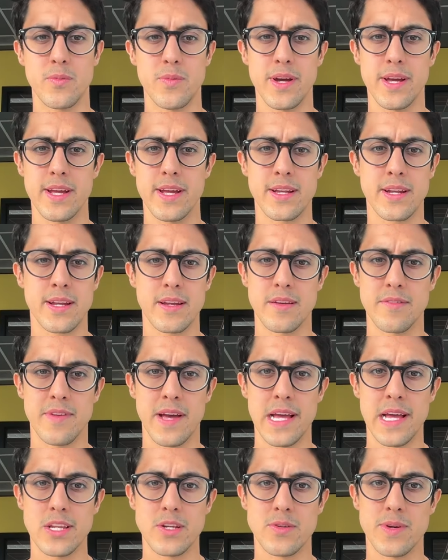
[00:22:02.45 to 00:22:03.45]
where it can
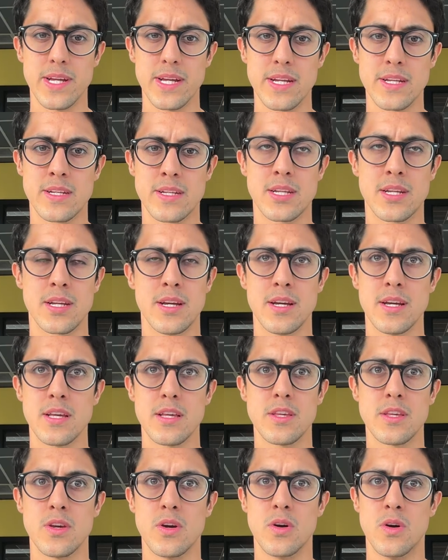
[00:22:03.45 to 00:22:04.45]
evaluate
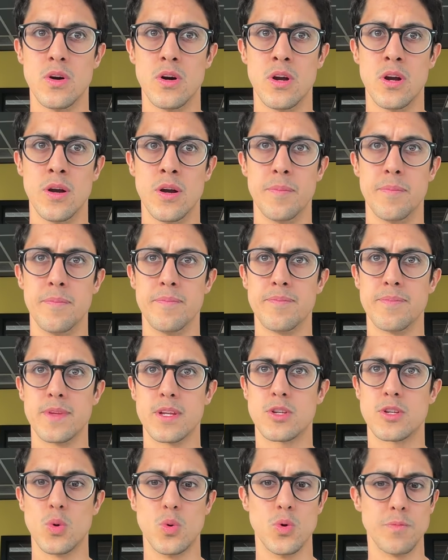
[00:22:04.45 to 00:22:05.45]
your
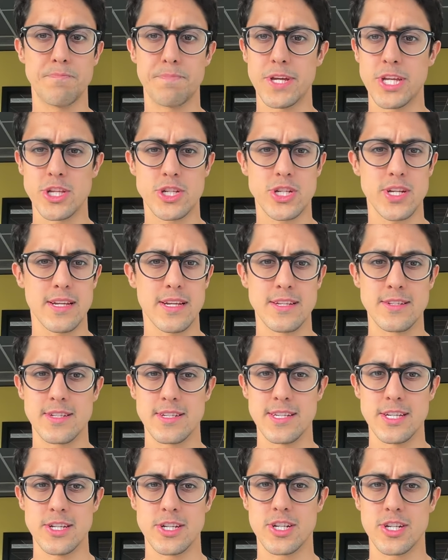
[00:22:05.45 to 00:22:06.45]
tone, pitch,
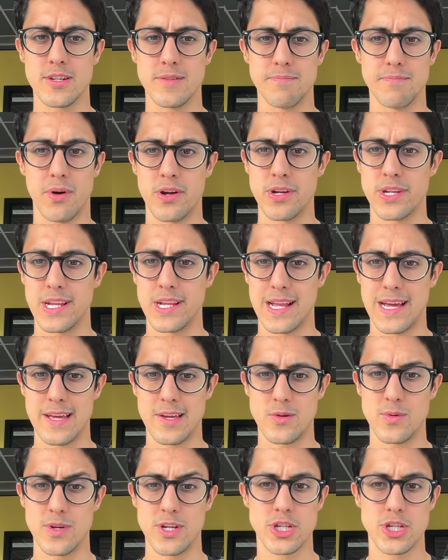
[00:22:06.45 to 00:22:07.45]
intonation, body
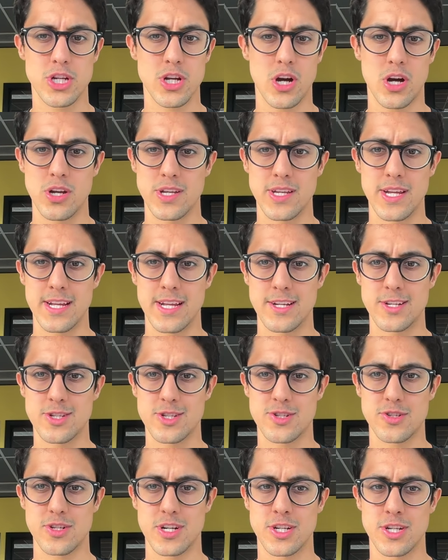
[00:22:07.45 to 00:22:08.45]
language, content,
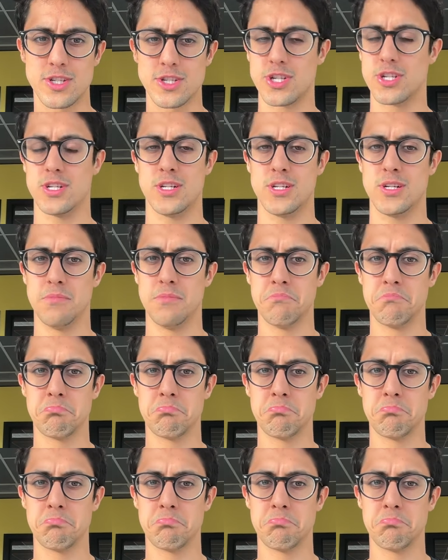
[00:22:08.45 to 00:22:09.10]
structure.